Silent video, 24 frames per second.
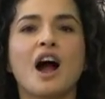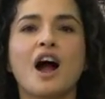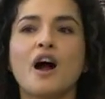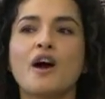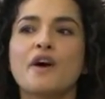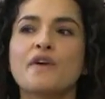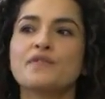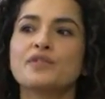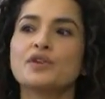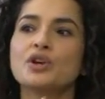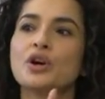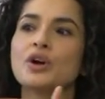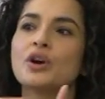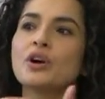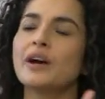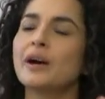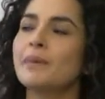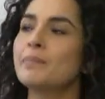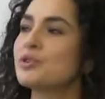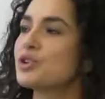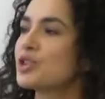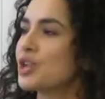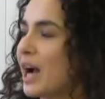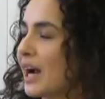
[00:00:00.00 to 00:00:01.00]
of your
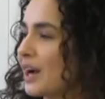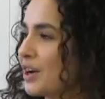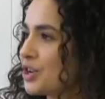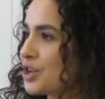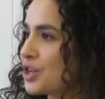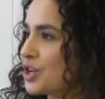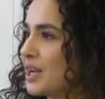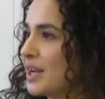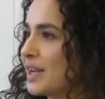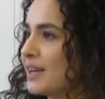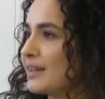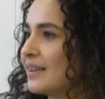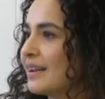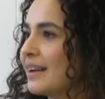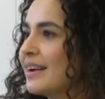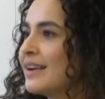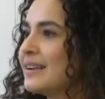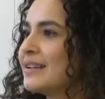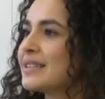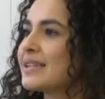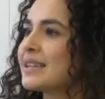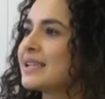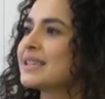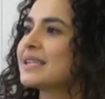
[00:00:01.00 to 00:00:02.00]
objection
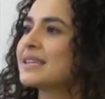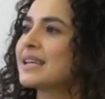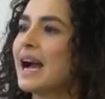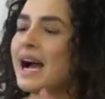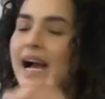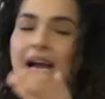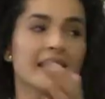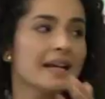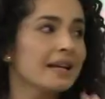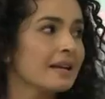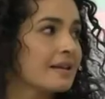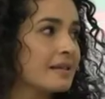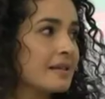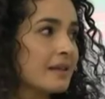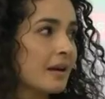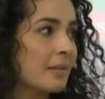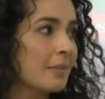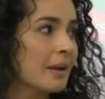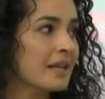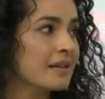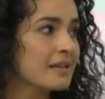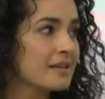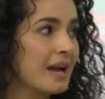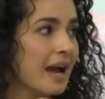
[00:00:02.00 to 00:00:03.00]
to
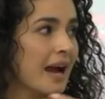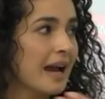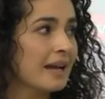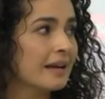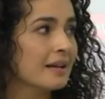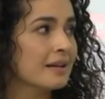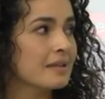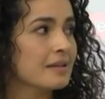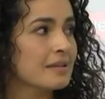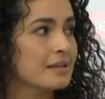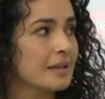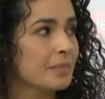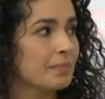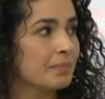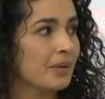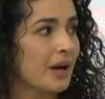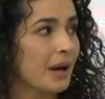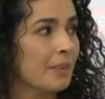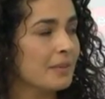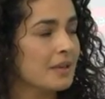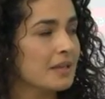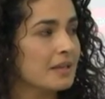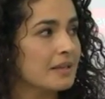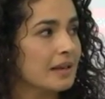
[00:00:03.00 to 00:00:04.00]
Zionism and Zionist
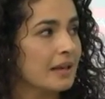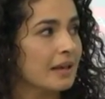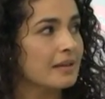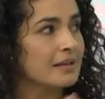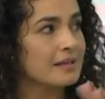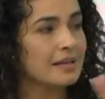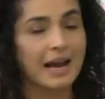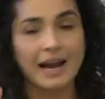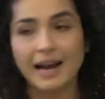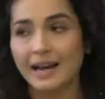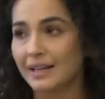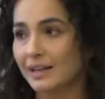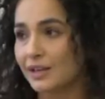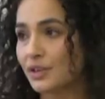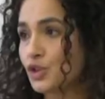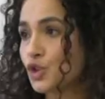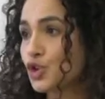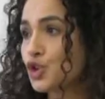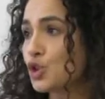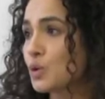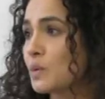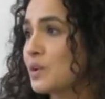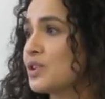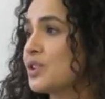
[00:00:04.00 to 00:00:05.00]
supremacy and
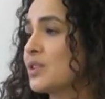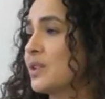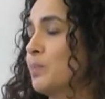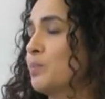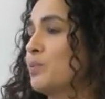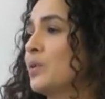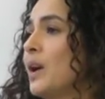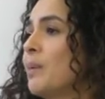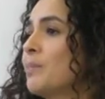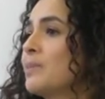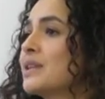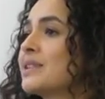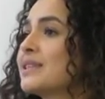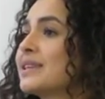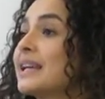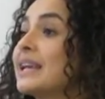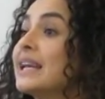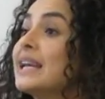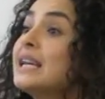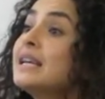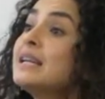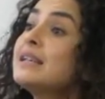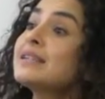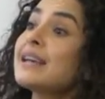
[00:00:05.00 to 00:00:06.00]
Zionist Jewish
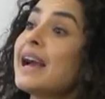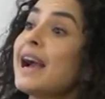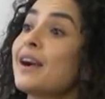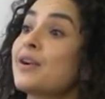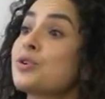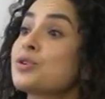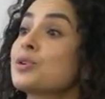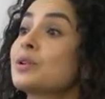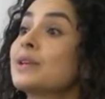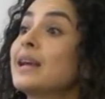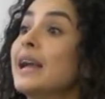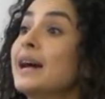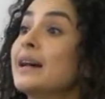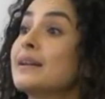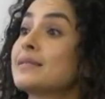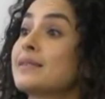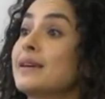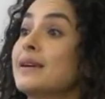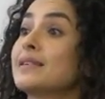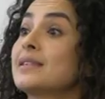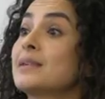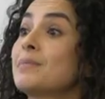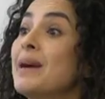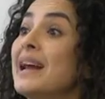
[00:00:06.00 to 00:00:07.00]
supremacy is actually
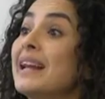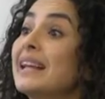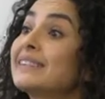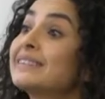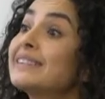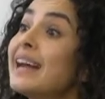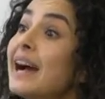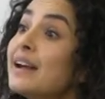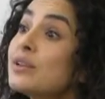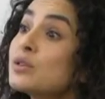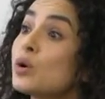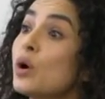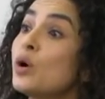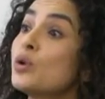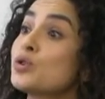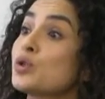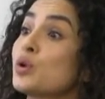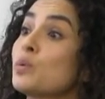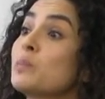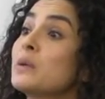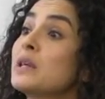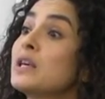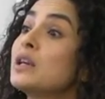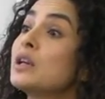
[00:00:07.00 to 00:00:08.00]
anti-Semitic. That's
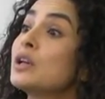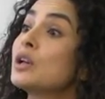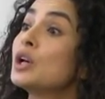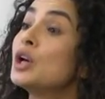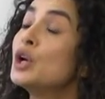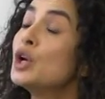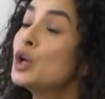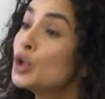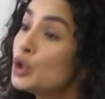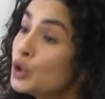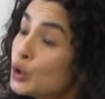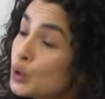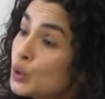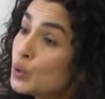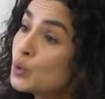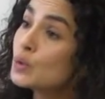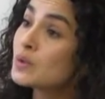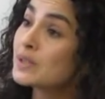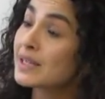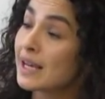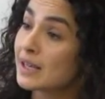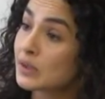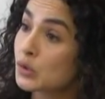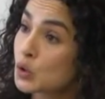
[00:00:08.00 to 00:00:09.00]
also being
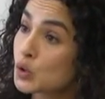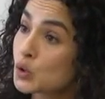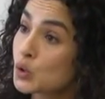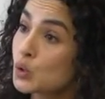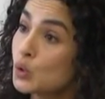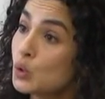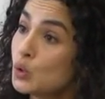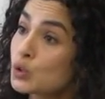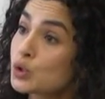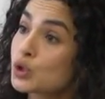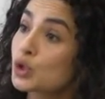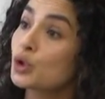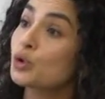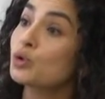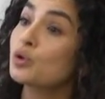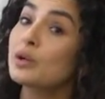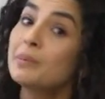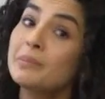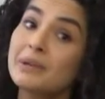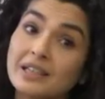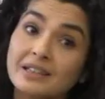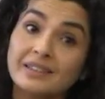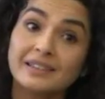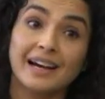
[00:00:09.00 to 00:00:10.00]
used as a tool to
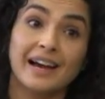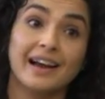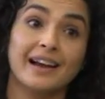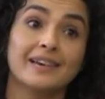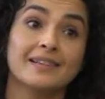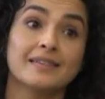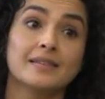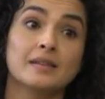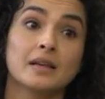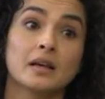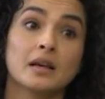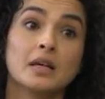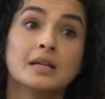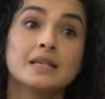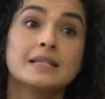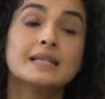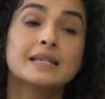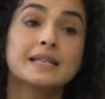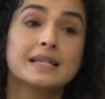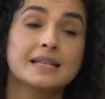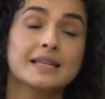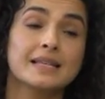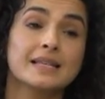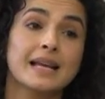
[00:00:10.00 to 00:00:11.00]
criminalize
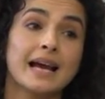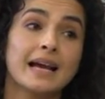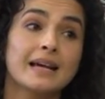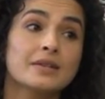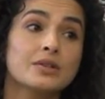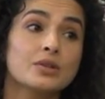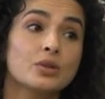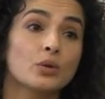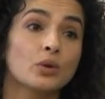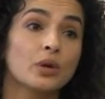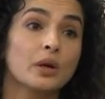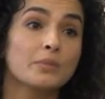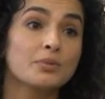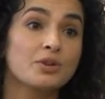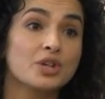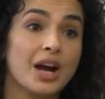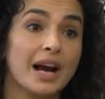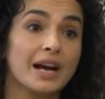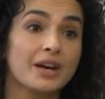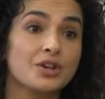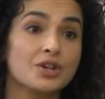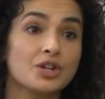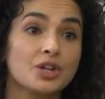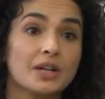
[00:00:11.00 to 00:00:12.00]
dissent or
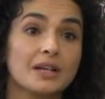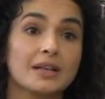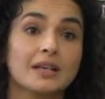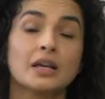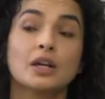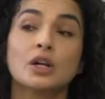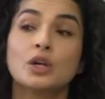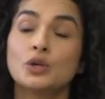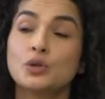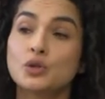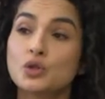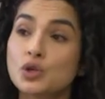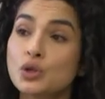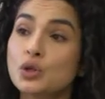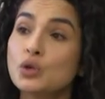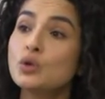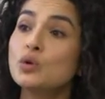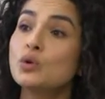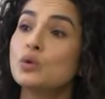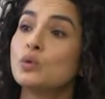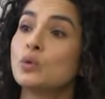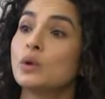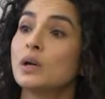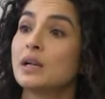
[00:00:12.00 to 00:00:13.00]
objection
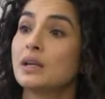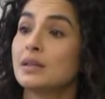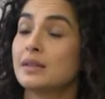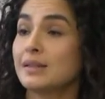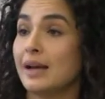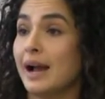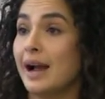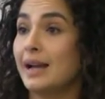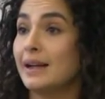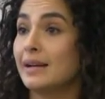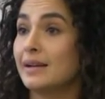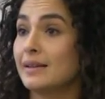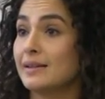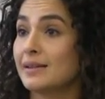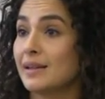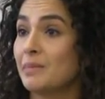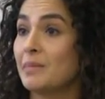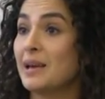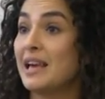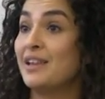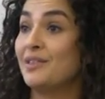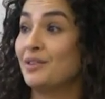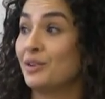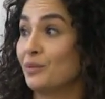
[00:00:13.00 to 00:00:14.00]
to
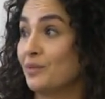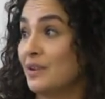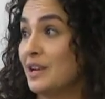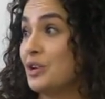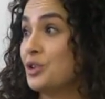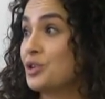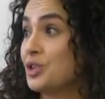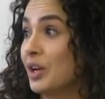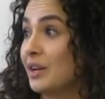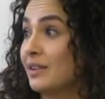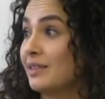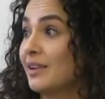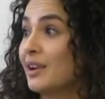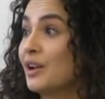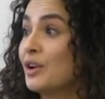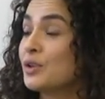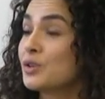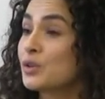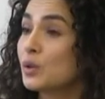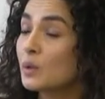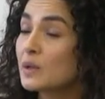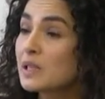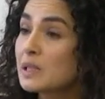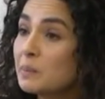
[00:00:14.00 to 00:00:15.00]
Zionism in the region.
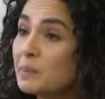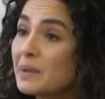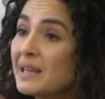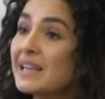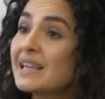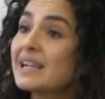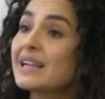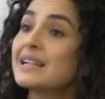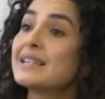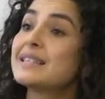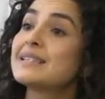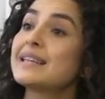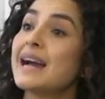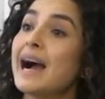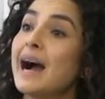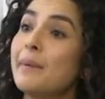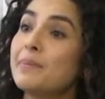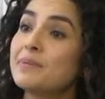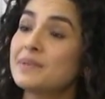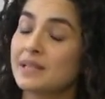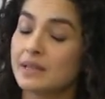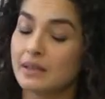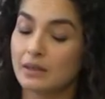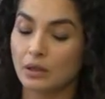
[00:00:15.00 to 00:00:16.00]
So it's being
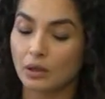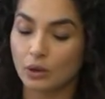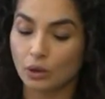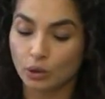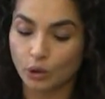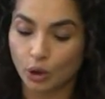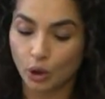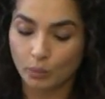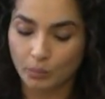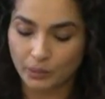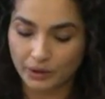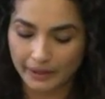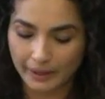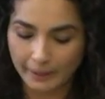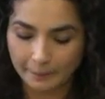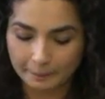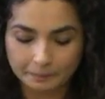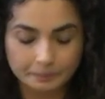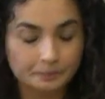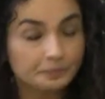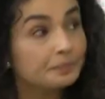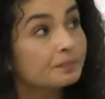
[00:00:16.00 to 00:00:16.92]
adopted globally.